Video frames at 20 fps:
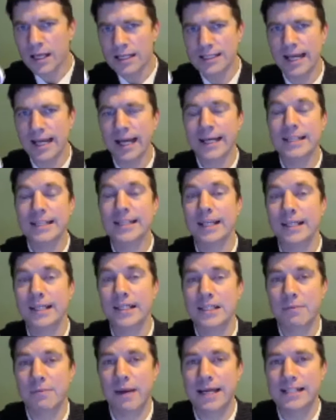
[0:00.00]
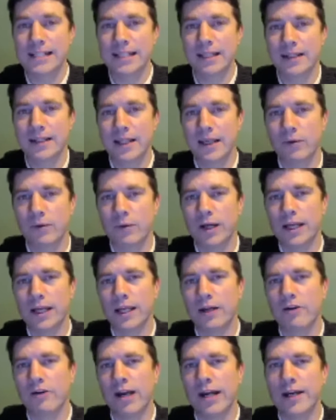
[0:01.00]
Zaki's done this amazing thing where
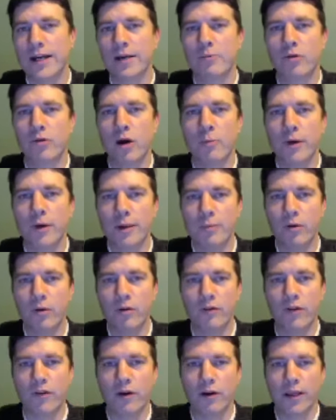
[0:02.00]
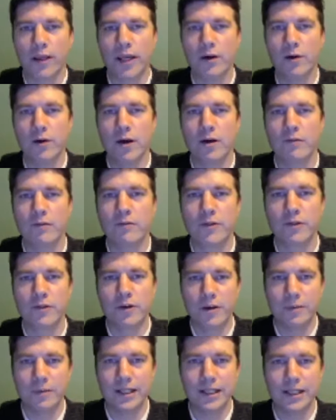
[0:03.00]
he created a property portfolio of
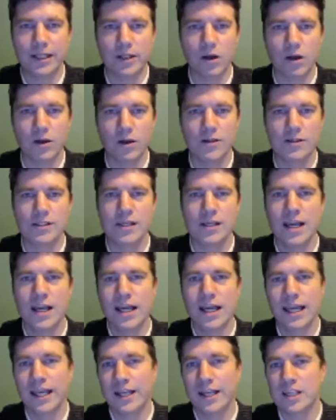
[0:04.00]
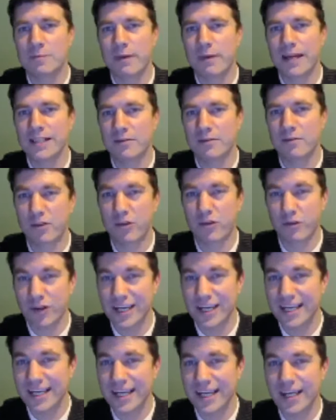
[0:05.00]
$3 million in the space of
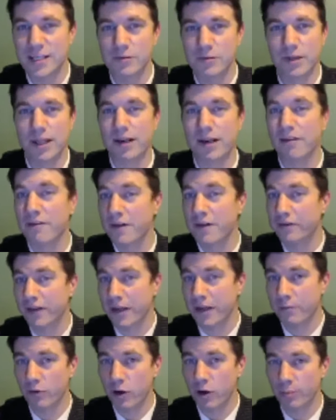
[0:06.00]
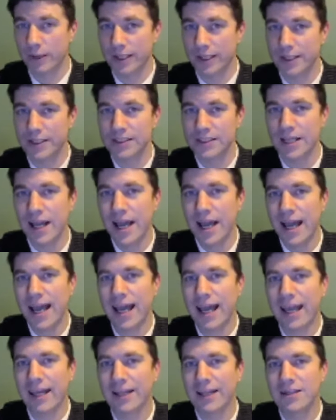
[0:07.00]
3 years with only 15 properties.
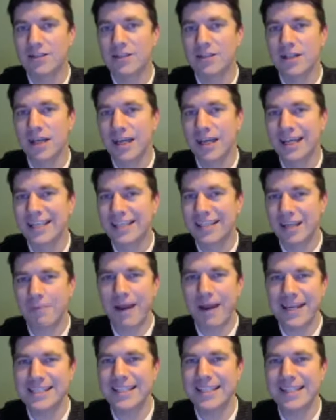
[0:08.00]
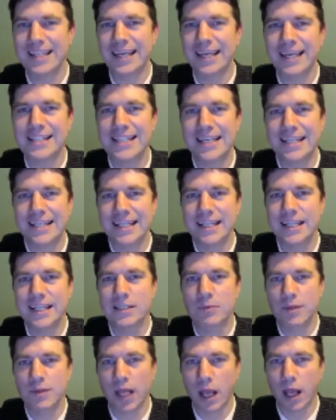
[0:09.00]
And the amazing thing is he did
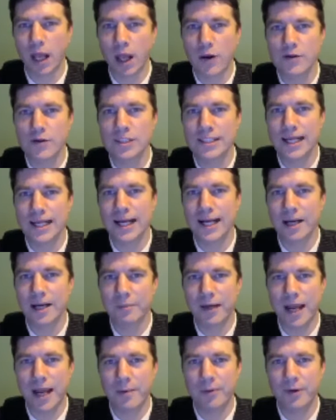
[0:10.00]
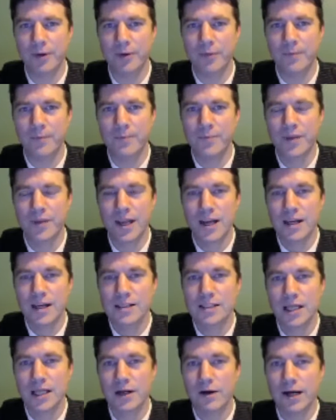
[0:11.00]
this with a low startup capital.
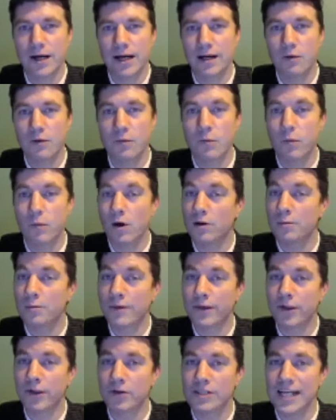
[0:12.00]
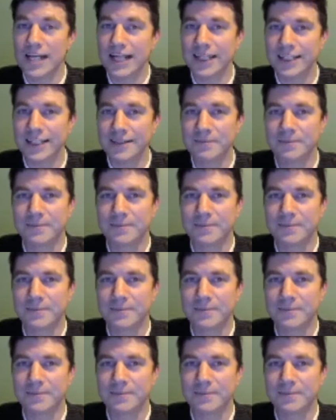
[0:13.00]
So welcome to the call, Zaki.